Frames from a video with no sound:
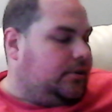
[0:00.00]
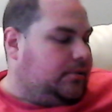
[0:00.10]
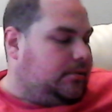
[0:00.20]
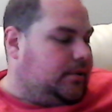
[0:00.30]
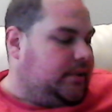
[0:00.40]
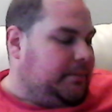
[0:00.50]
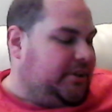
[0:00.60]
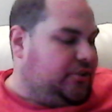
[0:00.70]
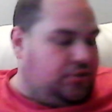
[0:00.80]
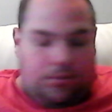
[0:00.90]
So,
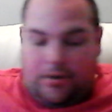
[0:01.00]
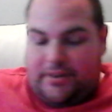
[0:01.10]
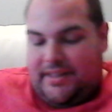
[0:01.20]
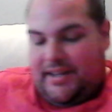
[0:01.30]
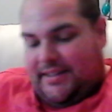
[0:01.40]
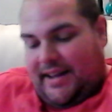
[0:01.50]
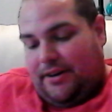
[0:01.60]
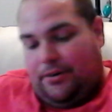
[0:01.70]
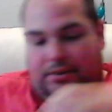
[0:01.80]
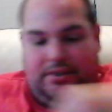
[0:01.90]
let me sort these
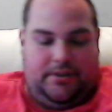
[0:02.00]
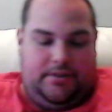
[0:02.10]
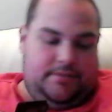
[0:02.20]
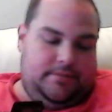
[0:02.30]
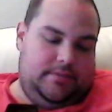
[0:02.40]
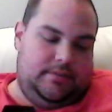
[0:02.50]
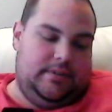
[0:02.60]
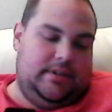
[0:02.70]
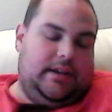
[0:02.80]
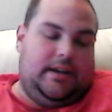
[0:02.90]
out
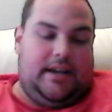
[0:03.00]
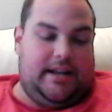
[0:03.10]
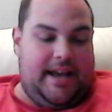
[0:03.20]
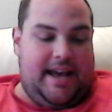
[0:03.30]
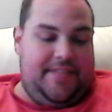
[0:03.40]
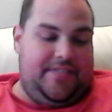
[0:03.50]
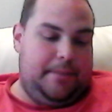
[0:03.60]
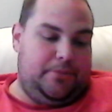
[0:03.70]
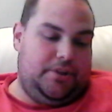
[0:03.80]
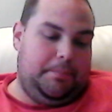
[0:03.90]
and
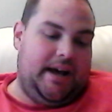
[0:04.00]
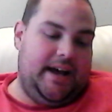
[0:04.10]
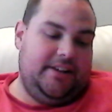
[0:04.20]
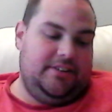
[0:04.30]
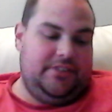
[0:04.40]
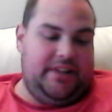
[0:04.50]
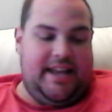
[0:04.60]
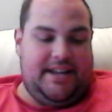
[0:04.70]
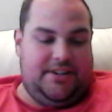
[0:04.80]
add them to the pile of